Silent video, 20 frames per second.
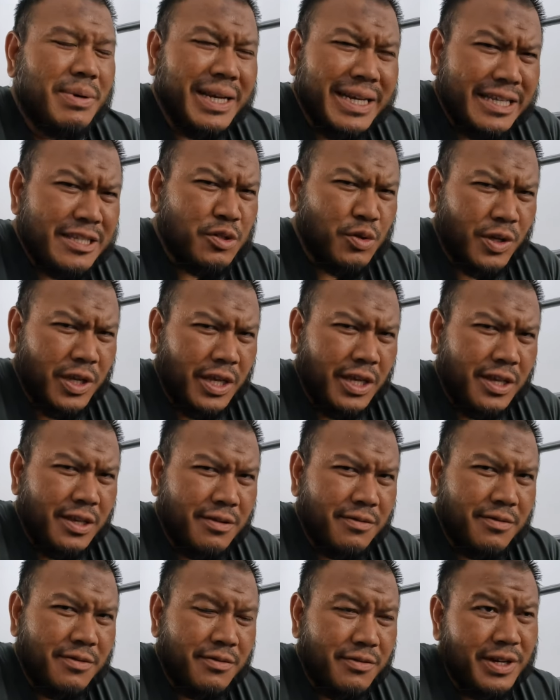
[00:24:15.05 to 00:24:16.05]
but it's okay
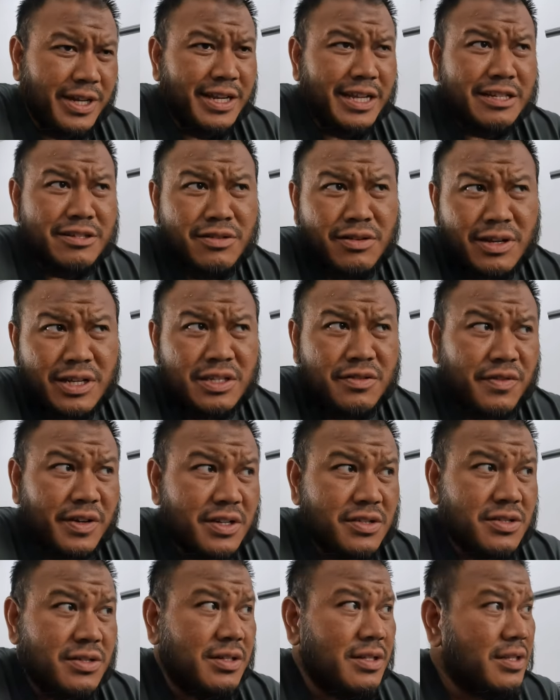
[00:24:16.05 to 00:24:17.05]
right as long as it's
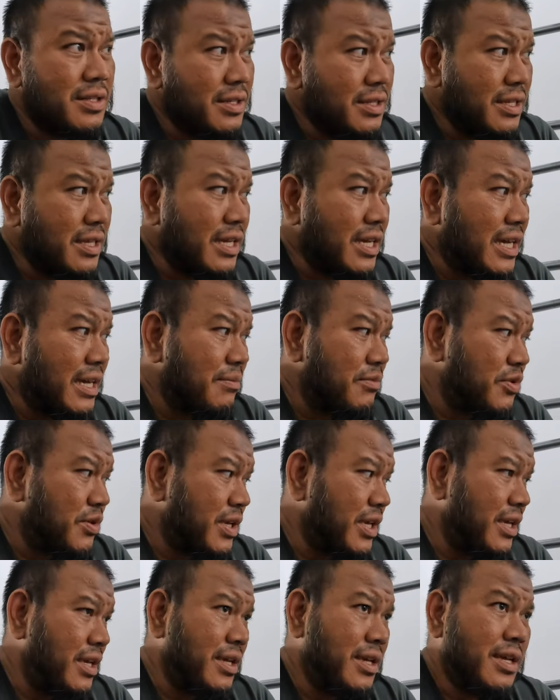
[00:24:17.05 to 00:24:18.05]
functional I'm
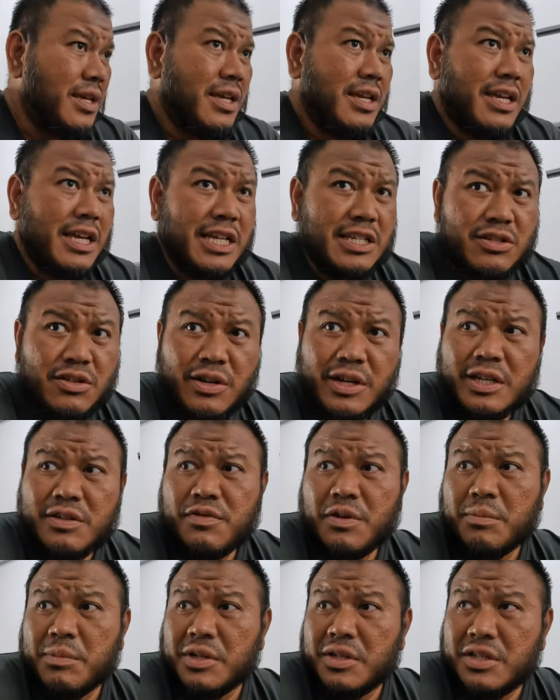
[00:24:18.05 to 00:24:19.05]
okay as long as
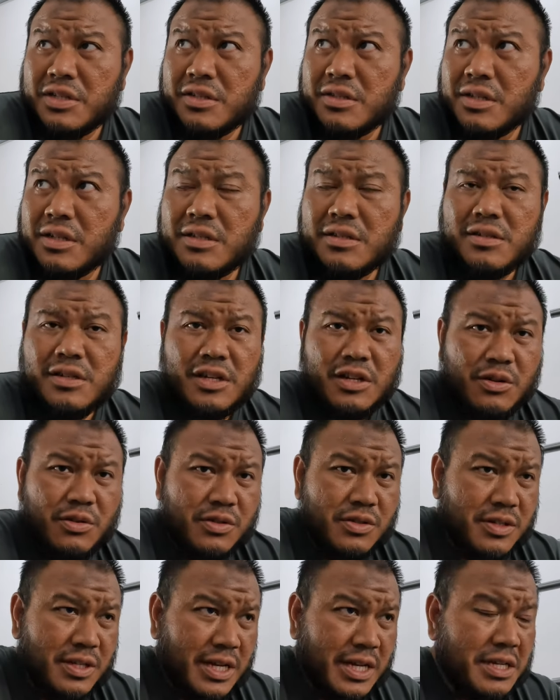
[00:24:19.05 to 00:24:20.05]
from a distance it
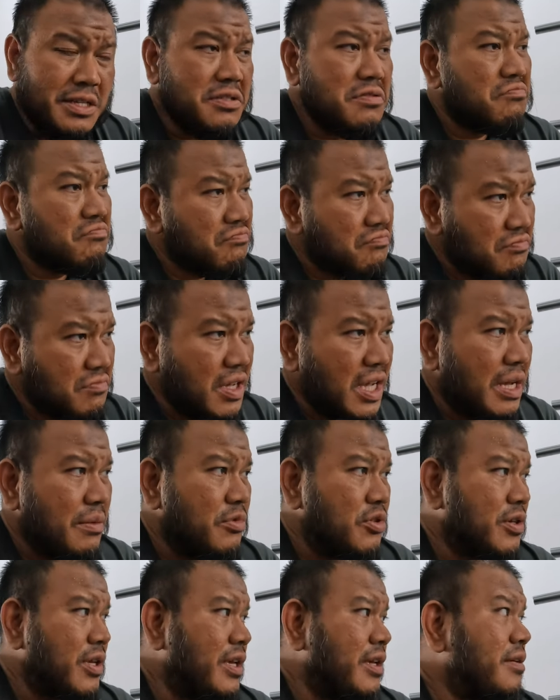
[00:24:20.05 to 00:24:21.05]
looks nice I'm
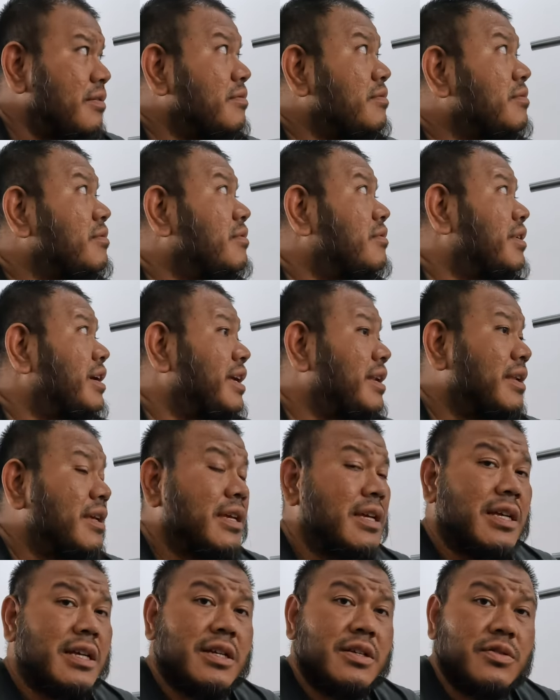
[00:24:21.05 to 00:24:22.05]
okay right
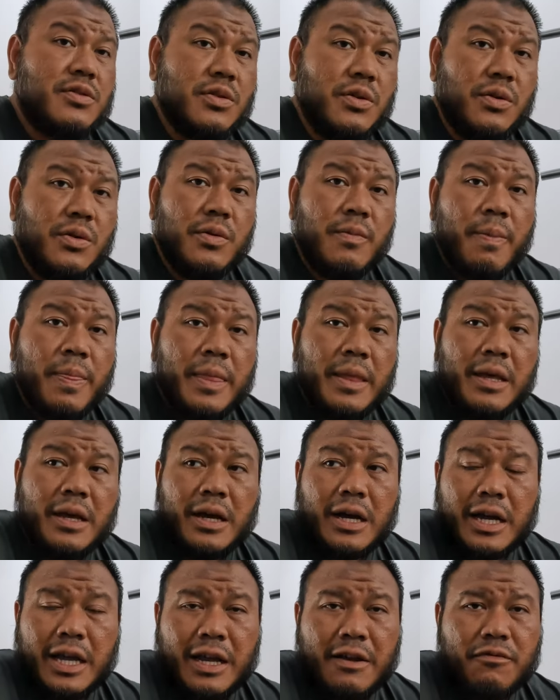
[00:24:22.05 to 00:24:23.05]
so
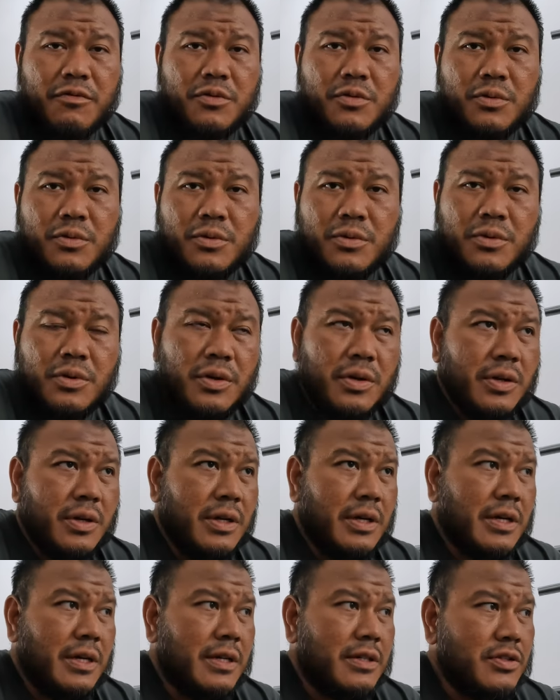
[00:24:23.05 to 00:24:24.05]
I have to
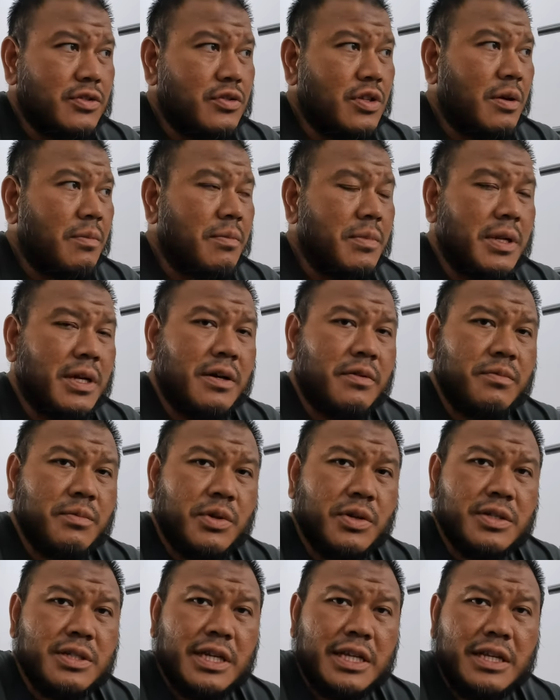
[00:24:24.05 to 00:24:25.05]
uh, stop now
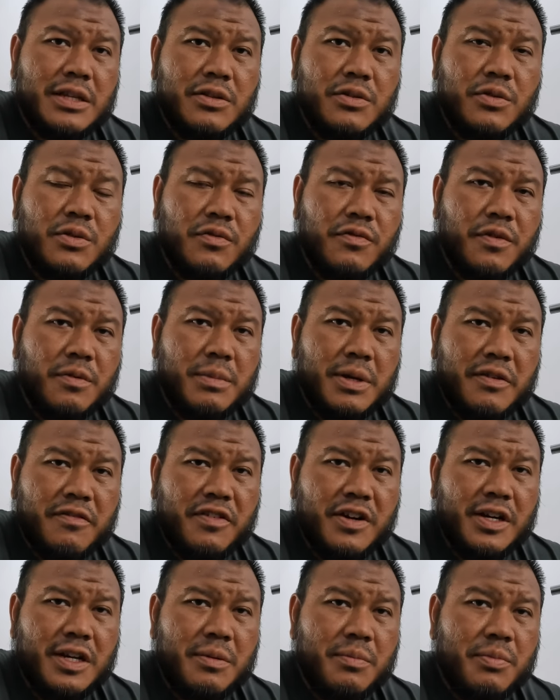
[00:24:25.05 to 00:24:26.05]
because I need to go for my
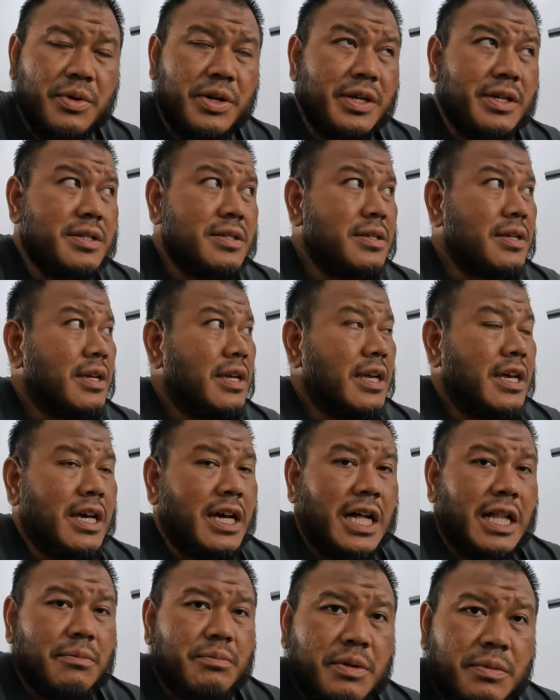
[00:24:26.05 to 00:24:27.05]
Friday prayers.
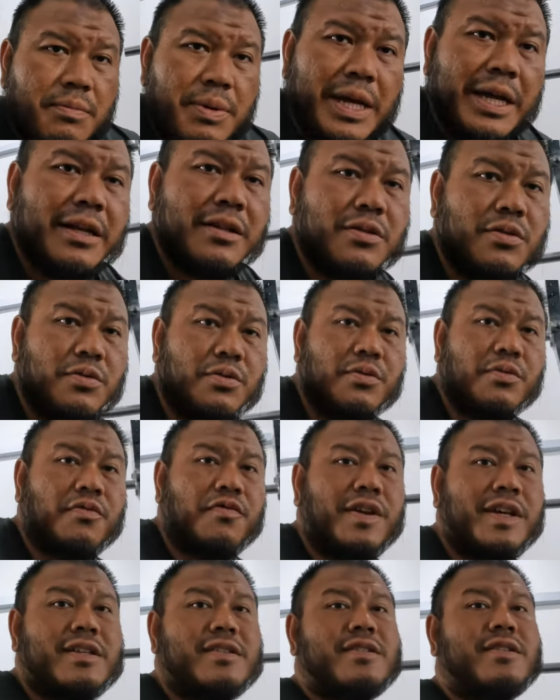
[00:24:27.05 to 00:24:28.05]
I'll be back to
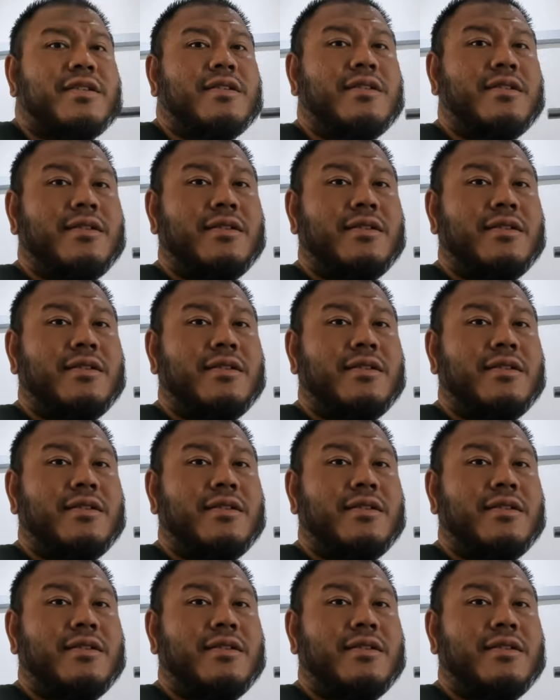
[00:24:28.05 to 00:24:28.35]
fix